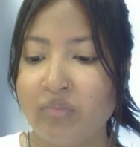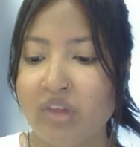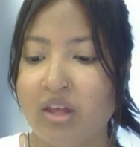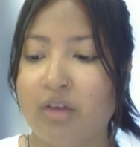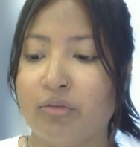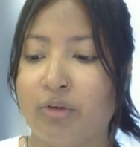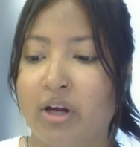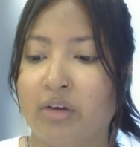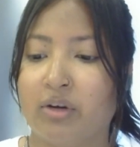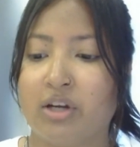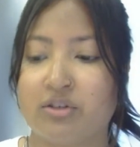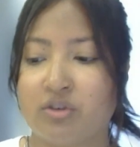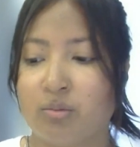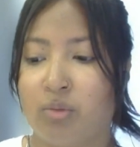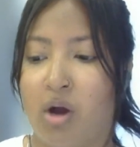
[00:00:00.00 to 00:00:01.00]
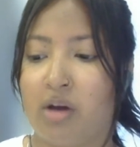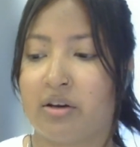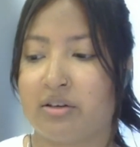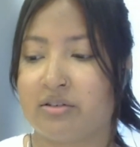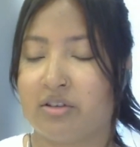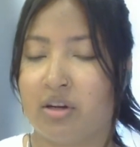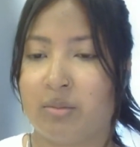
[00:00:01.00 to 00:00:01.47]
if recreational product
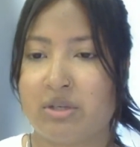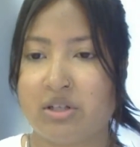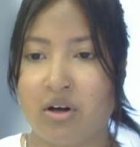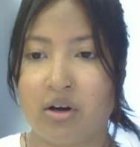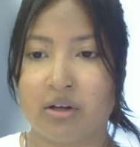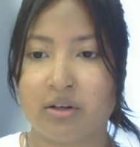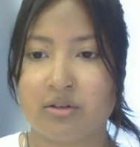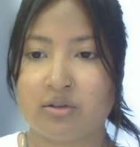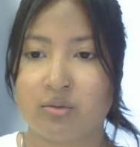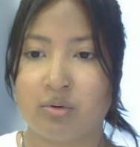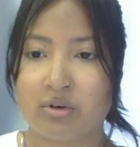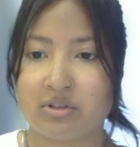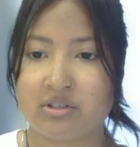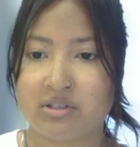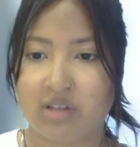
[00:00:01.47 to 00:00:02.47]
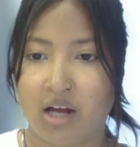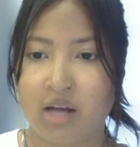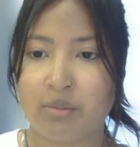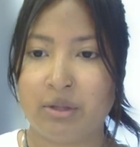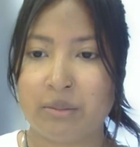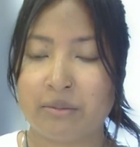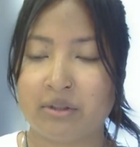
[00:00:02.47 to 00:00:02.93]
is going to be targeted towards Thai
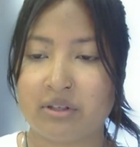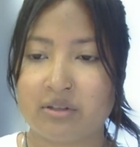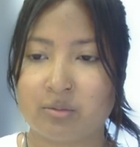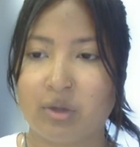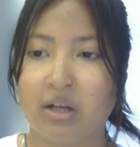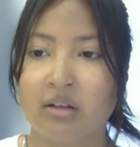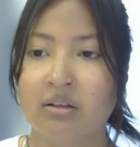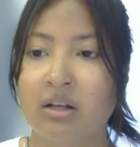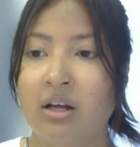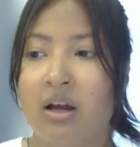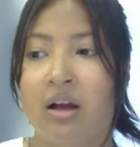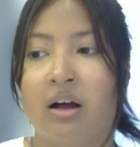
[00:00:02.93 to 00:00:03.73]
people as well,